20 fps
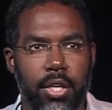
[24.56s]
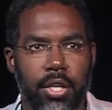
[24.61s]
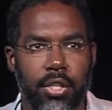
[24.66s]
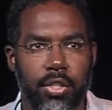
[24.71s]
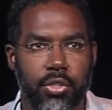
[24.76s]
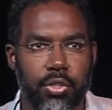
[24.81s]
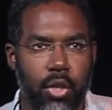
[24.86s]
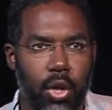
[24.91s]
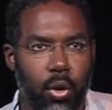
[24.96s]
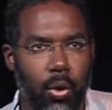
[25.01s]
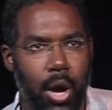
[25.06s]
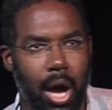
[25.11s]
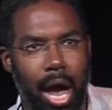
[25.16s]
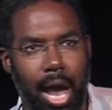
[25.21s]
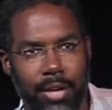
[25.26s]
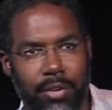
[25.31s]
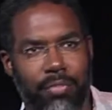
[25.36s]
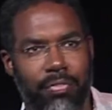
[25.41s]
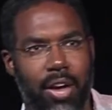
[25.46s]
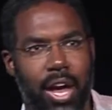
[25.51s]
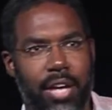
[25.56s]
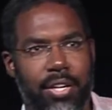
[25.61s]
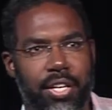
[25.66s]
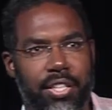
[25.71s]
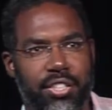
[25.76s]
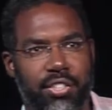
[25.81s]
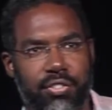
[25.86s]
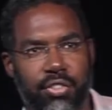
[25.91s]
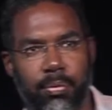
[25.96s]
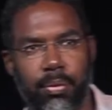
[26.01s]
So I define
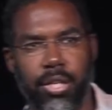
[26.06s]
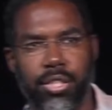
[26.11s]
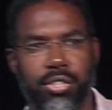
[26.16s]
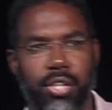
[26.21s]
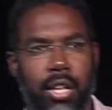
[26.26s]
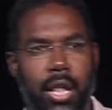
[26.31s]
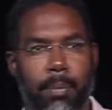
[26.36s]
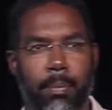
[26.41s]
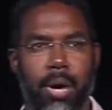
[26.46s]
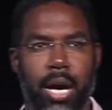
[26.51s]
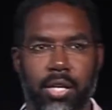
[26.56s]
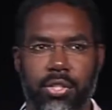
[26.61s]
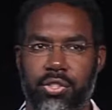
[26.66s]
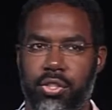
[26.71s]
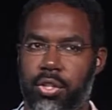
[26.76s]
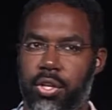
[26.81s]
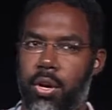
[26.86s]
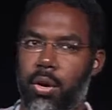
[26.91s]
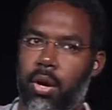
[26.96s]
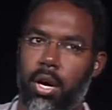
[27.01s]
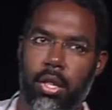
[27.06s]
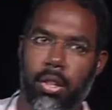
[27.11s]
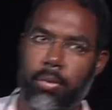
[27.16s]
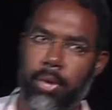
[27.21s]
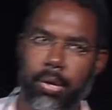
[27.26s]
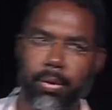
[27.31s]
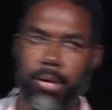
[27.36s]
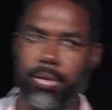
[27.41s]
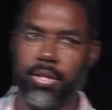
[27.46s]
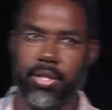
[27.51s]
disinformation, and that box should go all the way
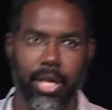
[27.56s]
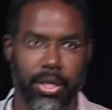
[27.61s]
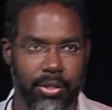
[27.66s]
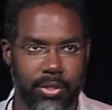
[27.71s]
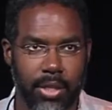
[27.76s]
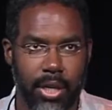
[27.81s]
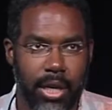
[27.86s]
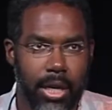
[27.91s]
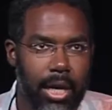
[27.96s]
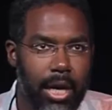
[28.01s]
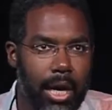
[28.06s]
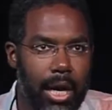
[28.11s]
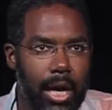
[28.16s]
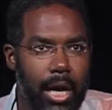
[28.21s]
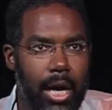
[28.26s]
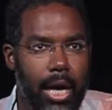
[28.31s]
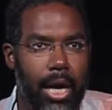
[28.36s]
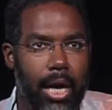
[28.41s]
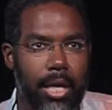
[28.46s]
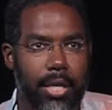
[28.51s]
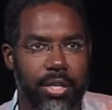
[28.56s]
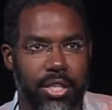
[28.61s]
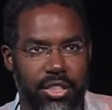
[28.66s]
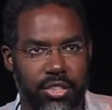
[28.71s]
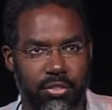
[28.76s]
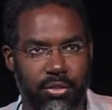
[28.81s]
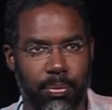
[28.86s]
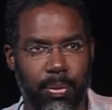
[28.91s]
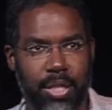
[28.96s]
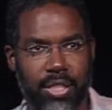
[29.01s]
around the text.
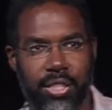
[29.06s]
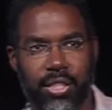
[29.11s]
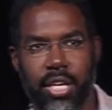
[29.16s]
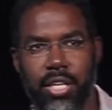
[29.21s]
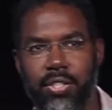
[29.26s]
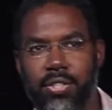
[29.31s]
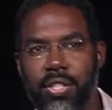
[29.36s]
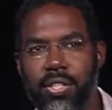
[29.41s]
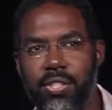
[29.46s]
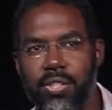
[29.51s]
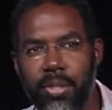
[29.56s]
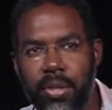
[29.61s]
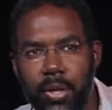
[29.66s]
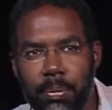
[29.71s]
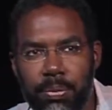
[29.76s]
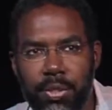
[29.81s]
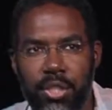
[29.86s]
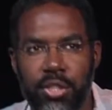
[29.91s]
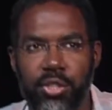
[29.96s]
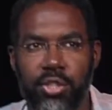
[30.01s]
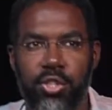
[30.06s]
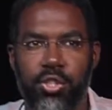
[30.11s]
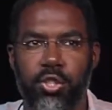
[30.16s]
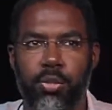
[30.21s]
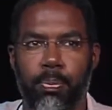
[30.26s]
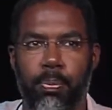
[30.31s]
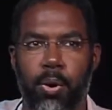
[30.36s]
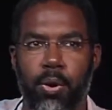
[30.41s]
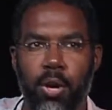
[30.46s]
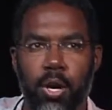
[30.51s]
Disinformation as the surreptitious,
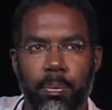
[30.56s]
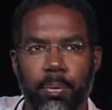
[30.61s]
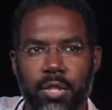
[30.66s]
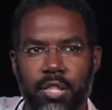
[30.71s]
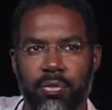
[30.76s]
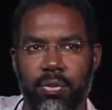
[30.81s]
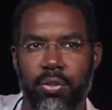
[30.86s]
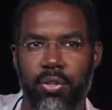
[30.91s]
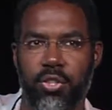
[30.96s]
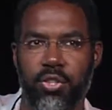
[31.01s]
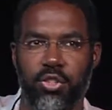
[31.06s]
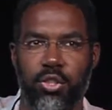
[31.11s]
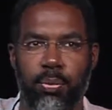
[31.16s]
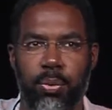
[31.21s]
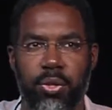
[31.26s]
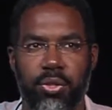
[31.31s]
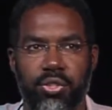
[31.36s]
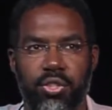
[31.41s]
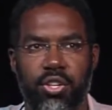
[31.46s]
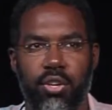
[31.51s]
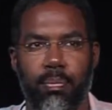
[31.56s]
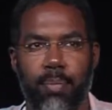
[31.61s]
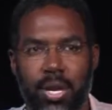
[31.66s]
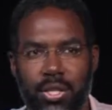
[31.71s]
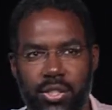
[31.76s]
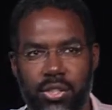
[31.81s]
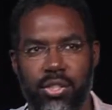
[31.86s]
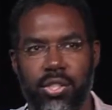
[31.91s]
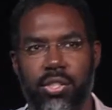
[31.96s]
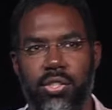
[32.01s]
purposeful distribution of
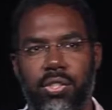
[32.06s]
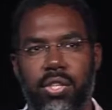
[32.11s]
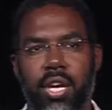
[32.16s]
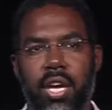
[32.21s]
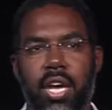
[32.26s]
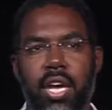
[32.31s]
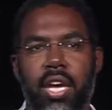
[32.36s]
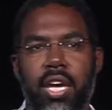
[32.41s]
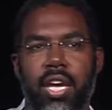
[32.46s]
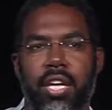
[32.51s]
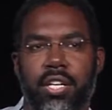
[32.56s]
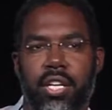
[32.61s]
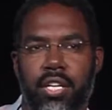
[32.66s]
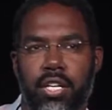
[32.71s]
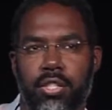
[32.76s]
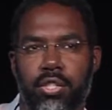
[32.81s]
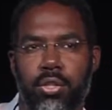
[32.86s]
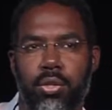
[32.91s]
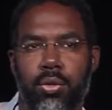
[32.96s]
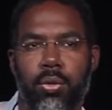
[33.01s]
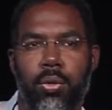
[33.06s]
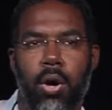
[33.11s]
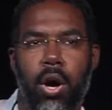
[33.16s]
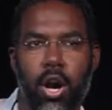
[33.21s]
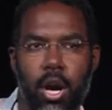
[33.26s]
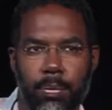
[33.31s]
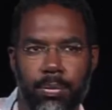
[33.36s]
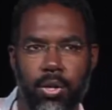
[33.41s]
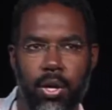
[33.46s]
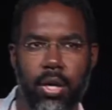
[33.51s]
messages intended to
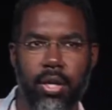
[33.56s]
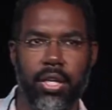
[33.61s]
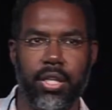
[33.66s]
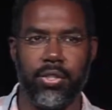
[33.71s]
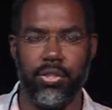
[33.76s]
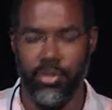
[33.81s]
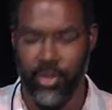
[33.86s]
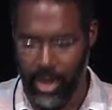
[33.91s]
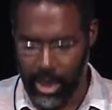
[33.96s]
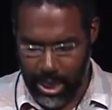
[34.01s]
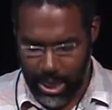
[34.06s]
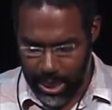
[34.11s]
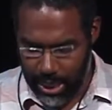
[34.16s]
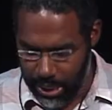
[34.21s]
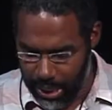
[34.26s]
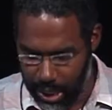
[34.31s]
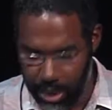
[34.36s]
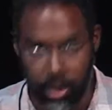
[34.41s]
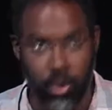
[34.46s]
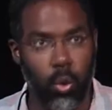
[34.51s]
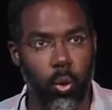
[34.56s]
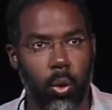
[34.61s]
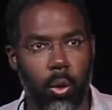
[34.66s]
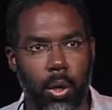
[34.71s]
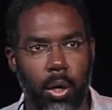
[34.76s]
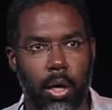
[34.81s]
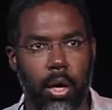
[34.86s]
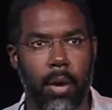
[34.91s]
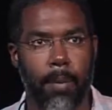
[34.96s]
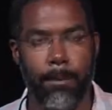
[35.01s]
harm targets and
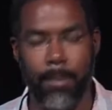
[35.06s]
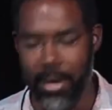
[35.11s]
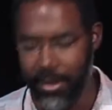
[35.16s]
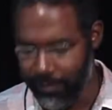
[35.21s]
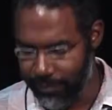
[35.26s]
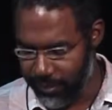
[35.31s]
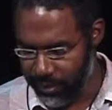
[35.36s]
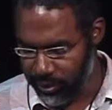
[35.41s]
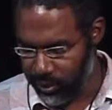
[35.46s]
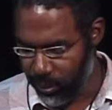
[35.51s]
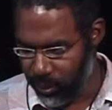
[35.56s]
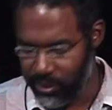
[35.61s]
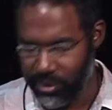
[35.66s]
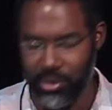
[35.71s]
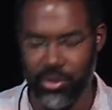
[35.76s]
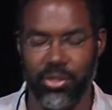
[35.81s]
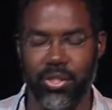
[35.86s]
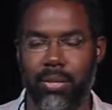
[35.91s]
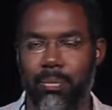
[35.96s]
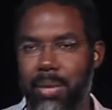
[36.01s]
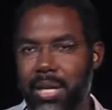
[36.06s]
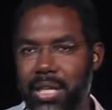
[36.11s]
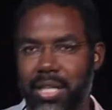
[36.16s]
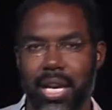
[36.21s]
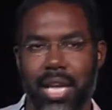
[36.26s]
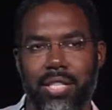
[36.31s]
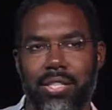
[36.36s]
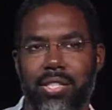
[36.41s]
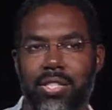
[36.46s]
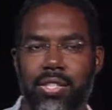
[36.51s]
or benefit sources. In many
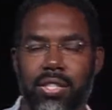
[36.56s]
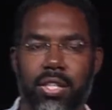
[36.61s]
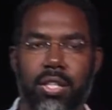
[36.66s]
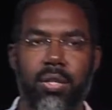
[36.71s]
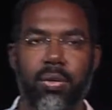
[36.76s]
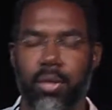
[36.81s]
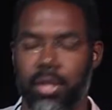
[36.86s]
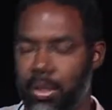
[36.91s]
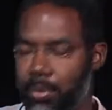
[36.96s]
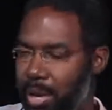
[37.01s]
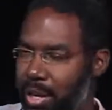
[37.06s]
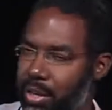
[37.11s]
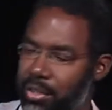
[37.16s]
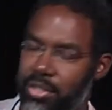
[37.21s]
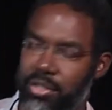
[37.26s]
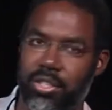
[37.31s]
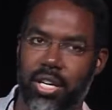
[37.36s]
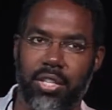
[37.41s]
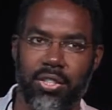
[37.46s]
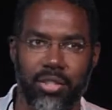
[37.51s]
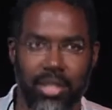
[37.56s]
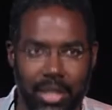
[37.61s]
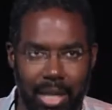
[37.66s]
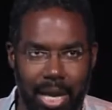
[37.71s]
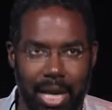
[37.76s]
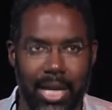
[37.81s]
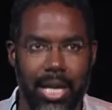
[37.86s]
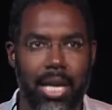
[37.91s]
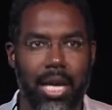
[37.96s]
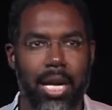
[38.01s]
cases, including the one I'll discuss
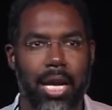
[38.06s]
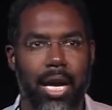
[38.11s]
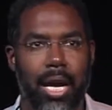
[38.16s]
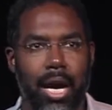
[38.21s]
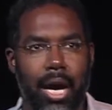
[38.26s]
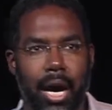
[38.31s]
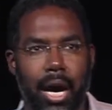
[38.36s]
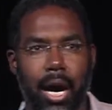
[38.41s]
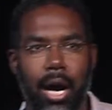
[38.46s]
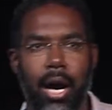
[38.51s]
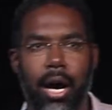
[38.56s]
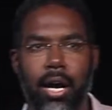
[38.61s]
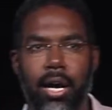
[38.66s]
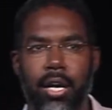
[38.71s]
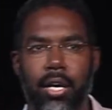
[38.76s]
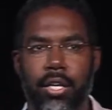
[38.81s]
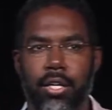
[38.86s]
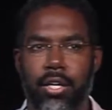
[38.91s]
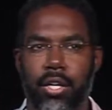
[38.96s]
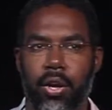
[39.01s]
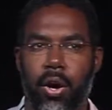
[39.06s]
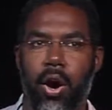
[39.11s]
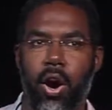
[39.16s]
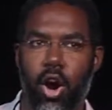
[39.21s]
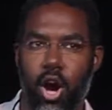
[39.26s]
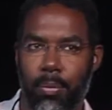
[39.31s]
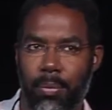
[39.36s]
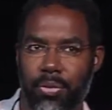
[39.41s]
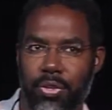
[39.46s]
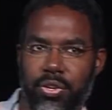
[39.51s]
today,
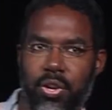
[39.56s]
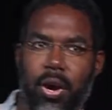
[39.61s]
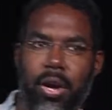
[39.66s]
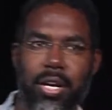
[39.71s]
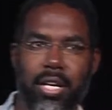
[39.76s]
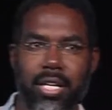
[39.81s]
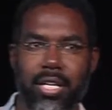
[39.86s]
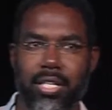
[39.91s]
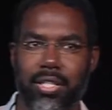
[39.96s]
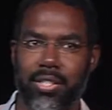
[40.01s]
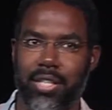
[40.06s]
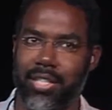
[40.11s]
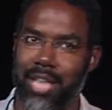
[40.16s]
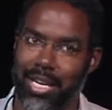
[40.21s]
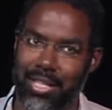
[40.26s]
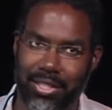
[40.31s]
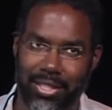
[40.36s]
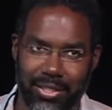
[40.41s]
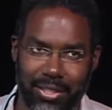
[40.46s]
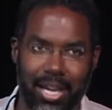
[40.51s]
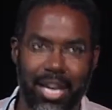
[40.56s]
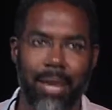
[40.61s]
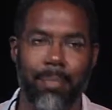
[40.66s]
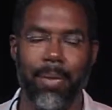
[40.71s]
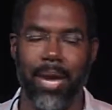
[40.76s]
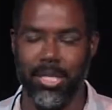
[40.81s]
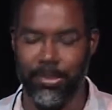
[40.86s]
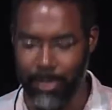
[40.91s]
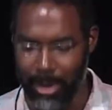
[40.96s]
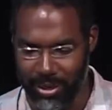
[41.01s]
harm of the target is exactly the same
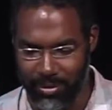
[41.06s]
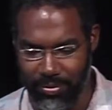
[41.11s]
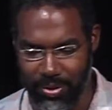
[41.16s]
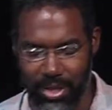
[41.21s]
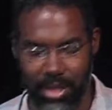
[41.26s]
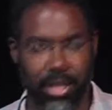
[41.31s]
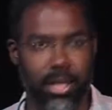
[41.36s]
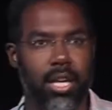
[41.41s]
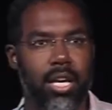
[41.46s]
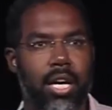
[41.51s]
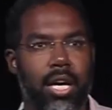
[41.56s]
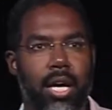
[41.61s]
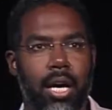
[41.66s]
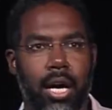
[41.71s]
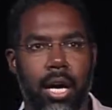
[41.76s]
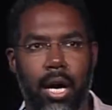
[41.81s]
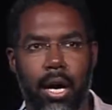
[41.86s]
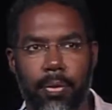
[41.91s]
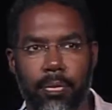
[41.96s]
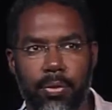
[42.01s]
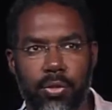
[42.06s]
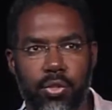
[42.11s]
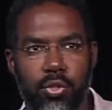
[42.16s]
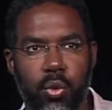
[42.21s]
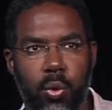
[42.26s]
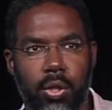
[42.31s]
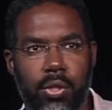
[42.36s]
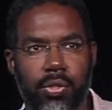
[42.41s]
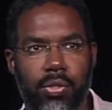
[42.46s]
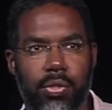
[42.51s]
as benefiting the
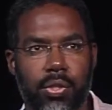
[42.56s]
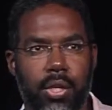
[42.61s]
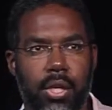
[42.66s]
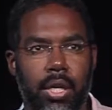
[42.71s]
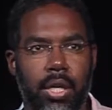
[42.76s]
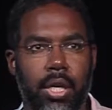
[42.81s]
source.